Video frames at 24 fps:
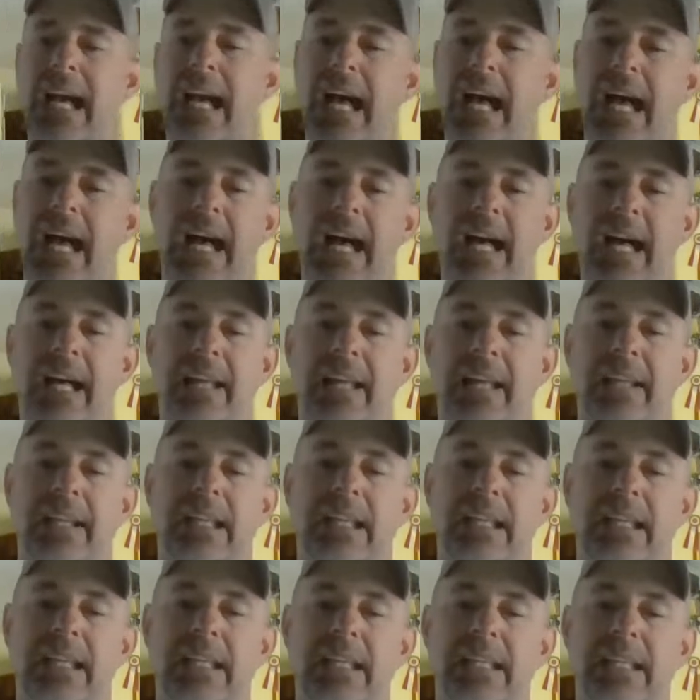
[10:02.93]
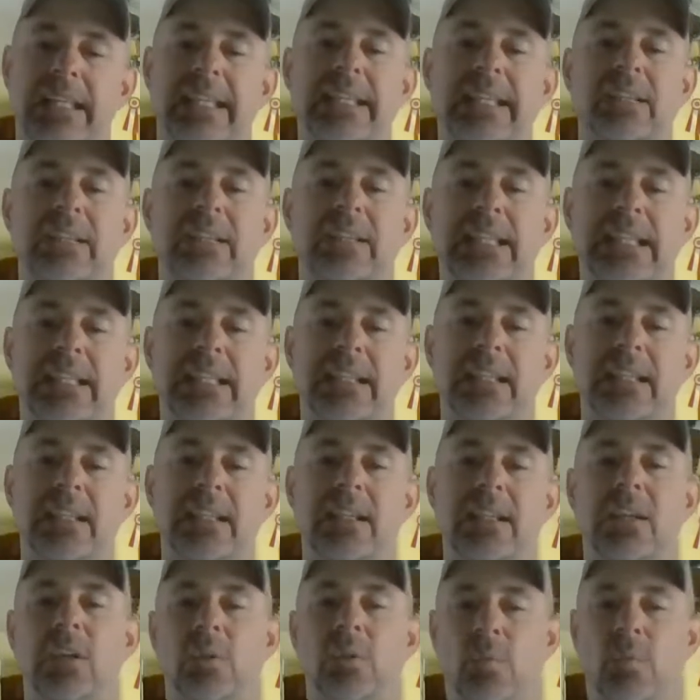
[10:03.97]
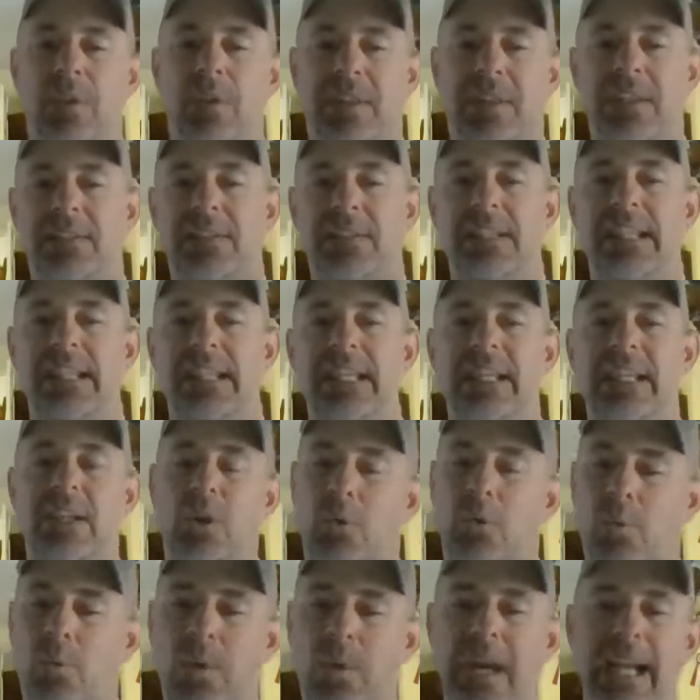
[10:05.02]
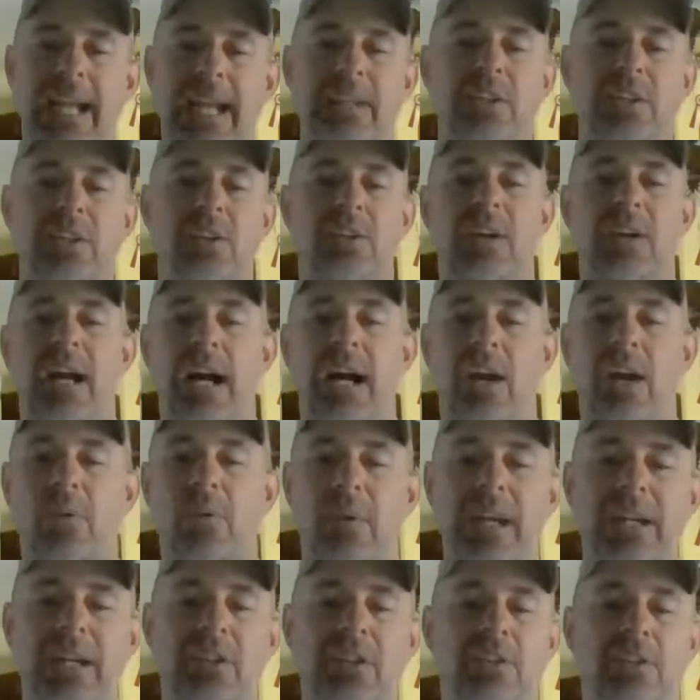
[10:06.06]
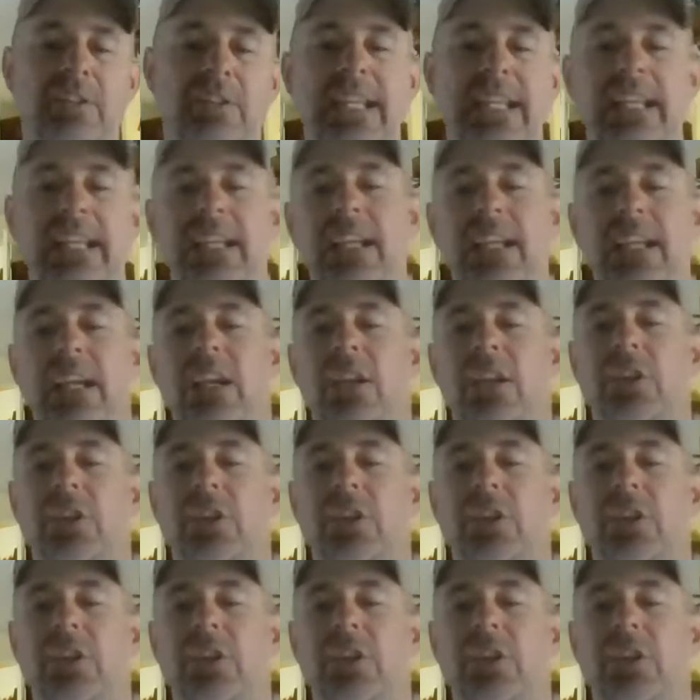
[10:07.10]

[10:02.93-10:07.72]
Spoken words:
on heeling, with its knee right at your knee.